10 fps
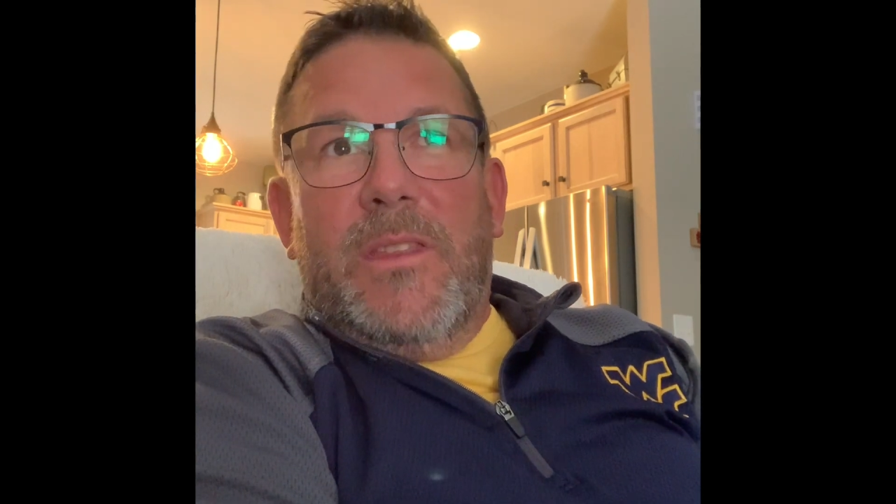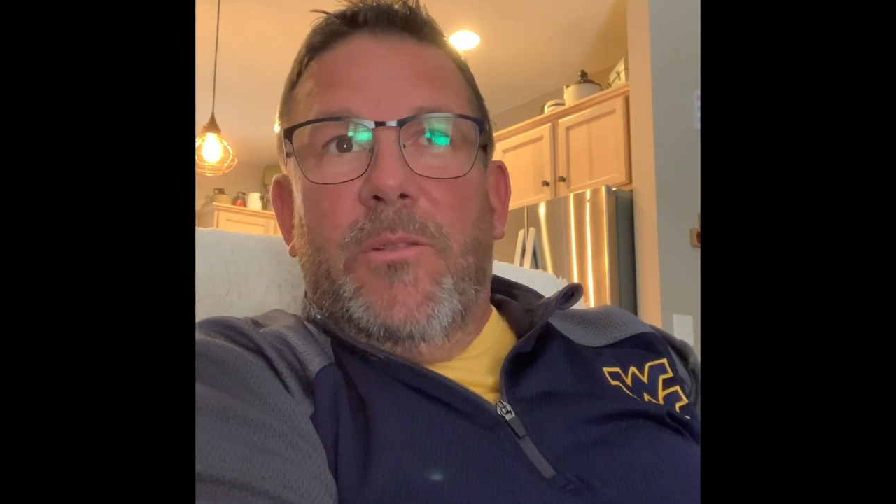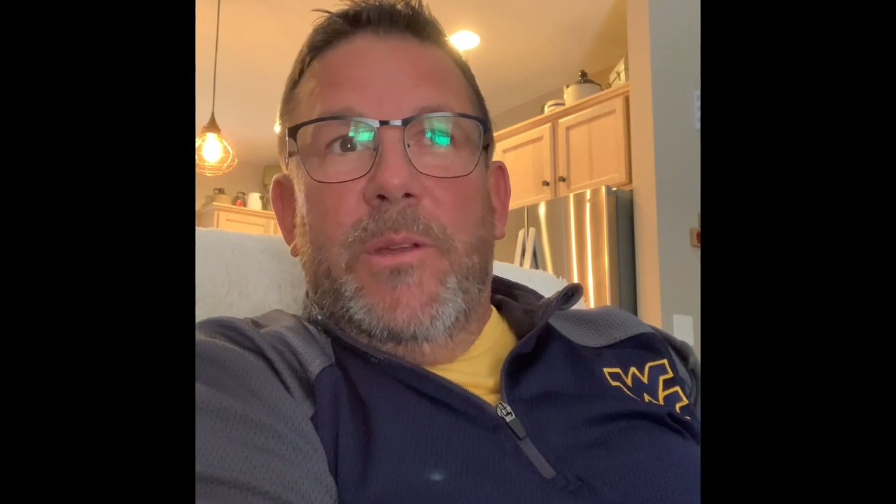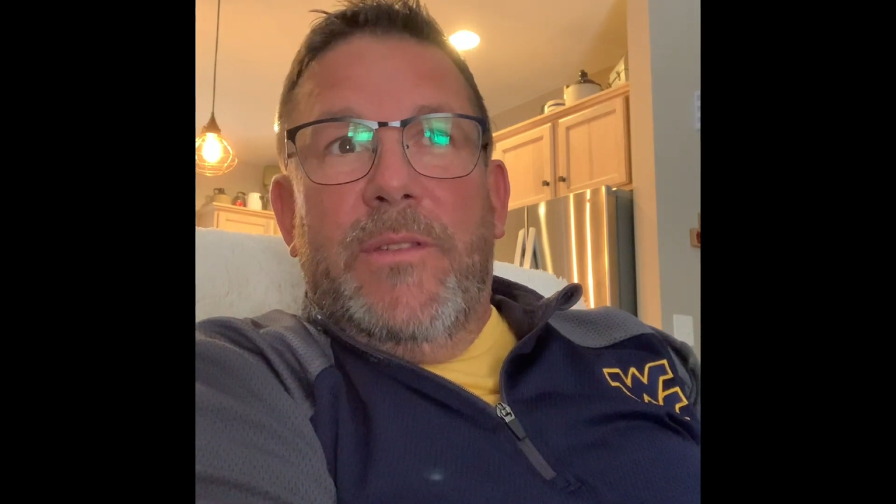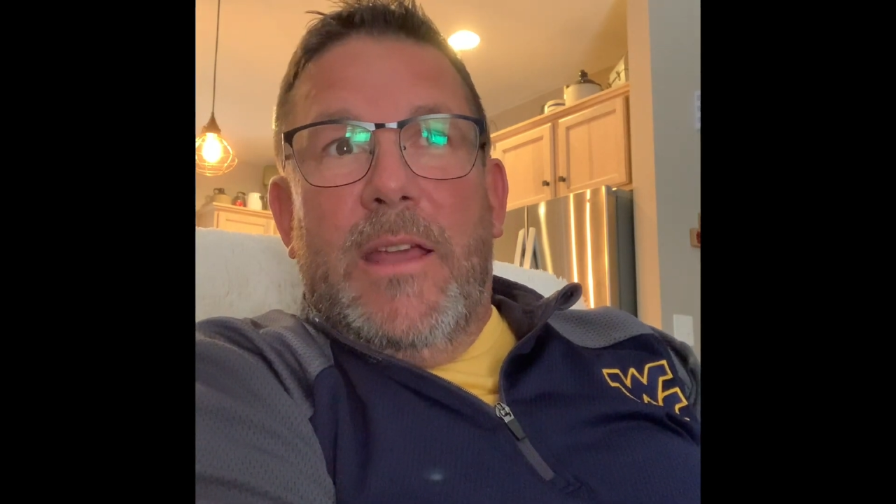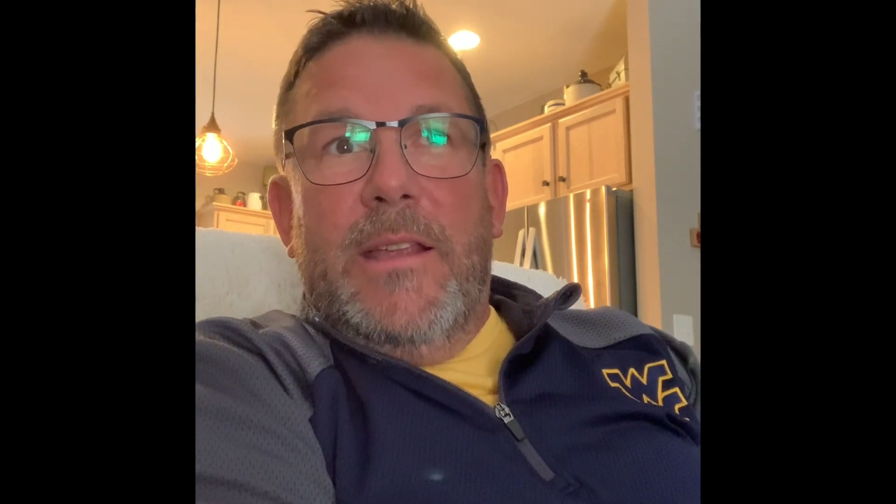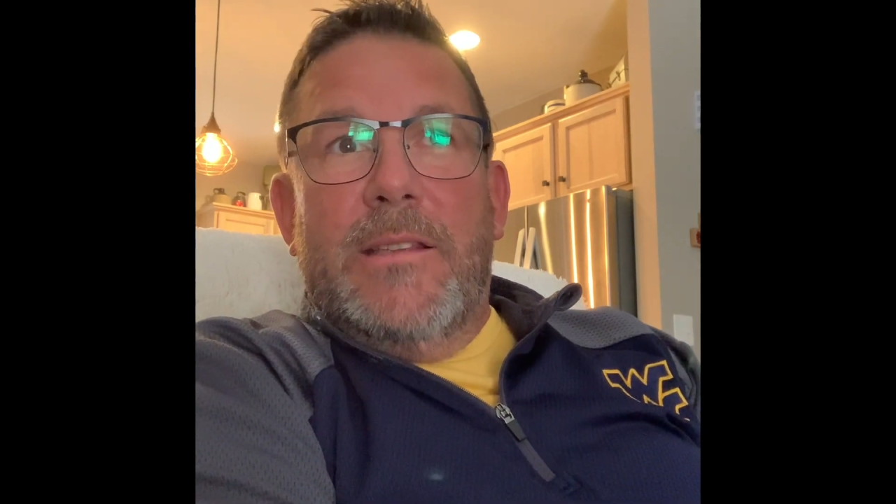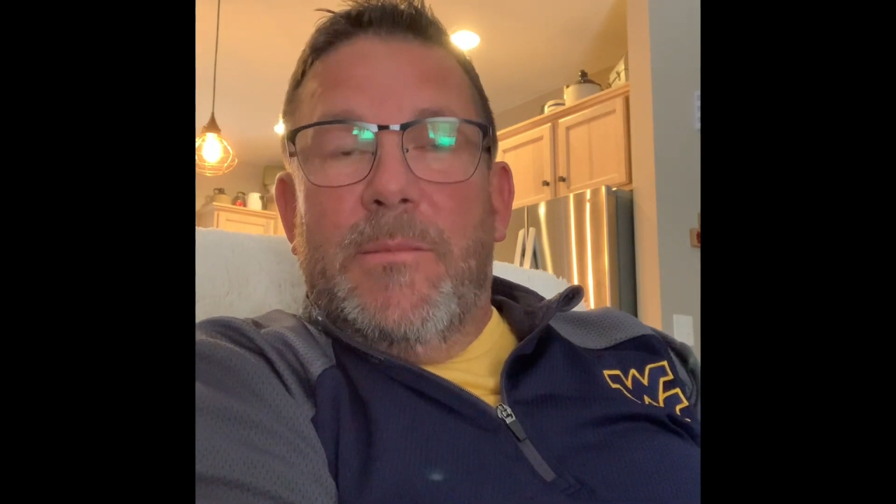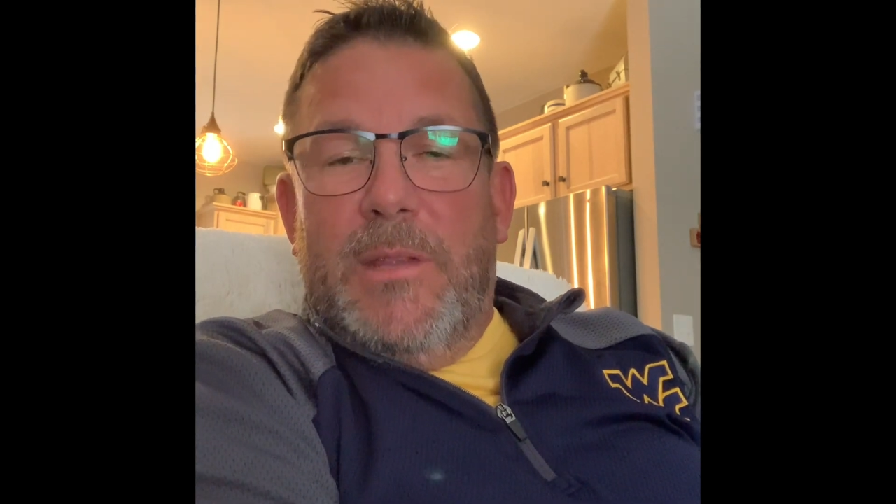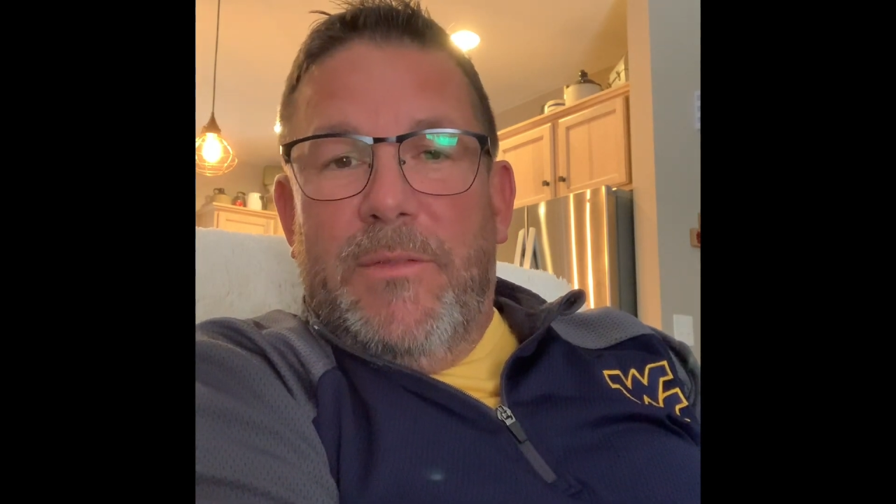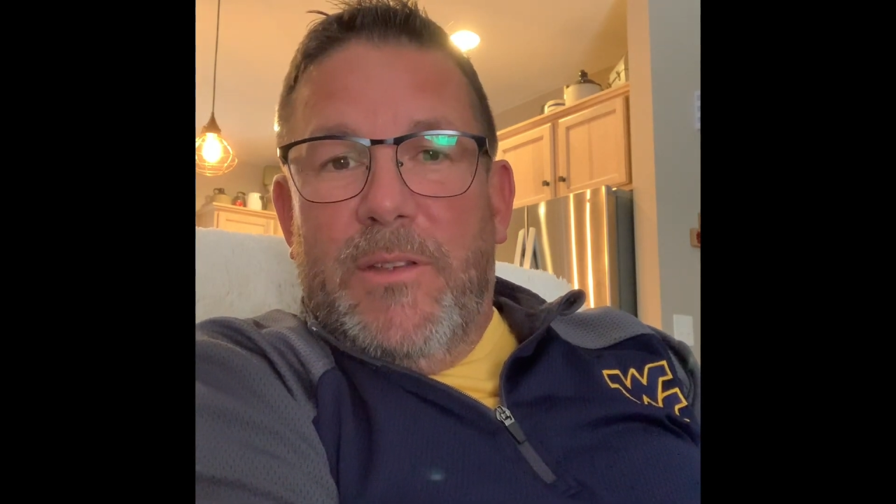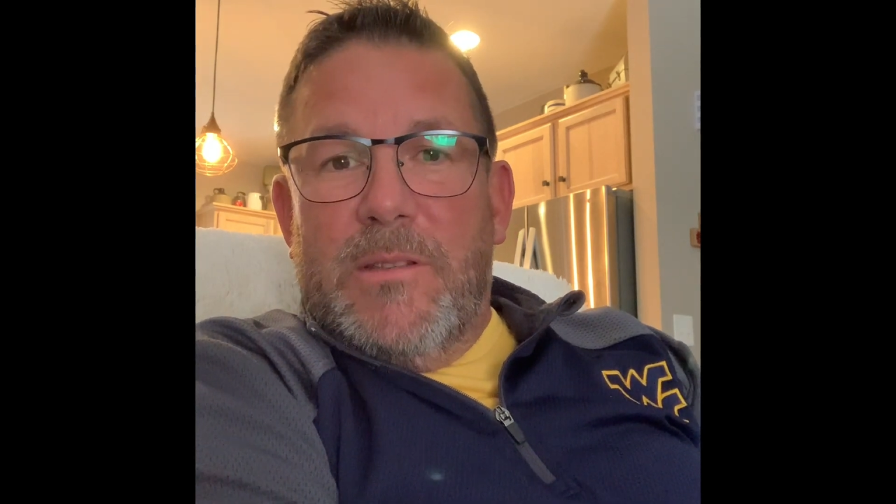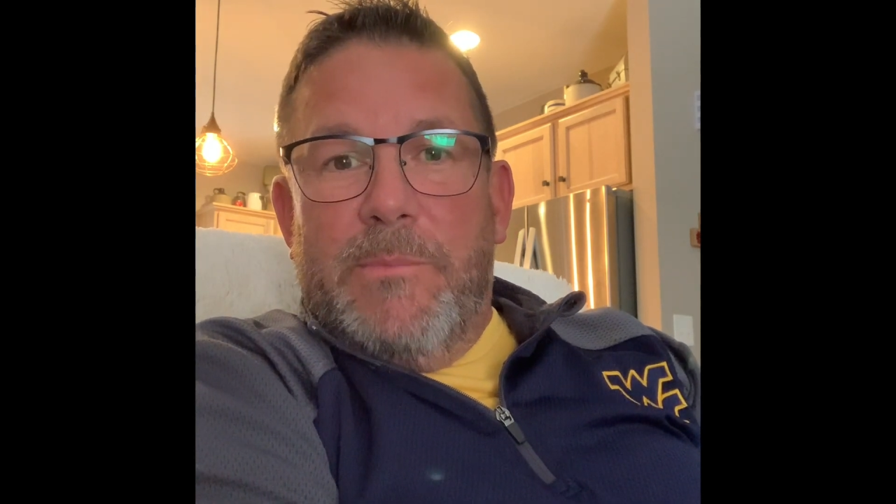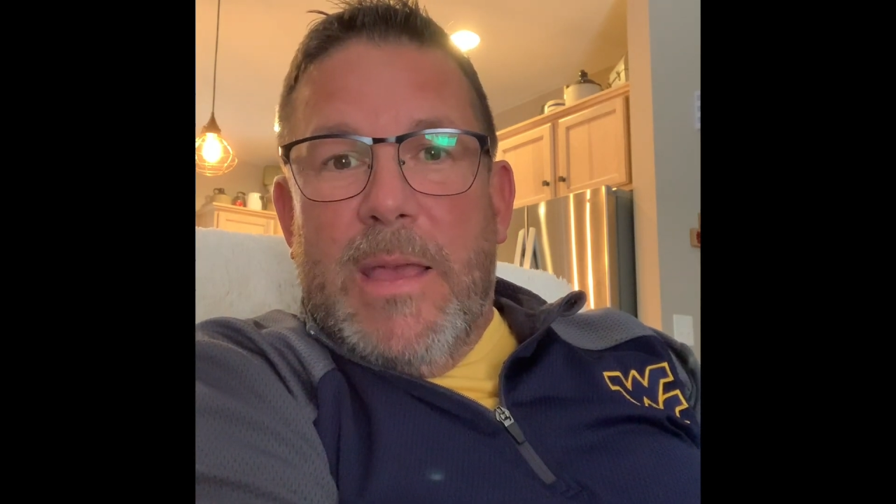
we've got to get some defensive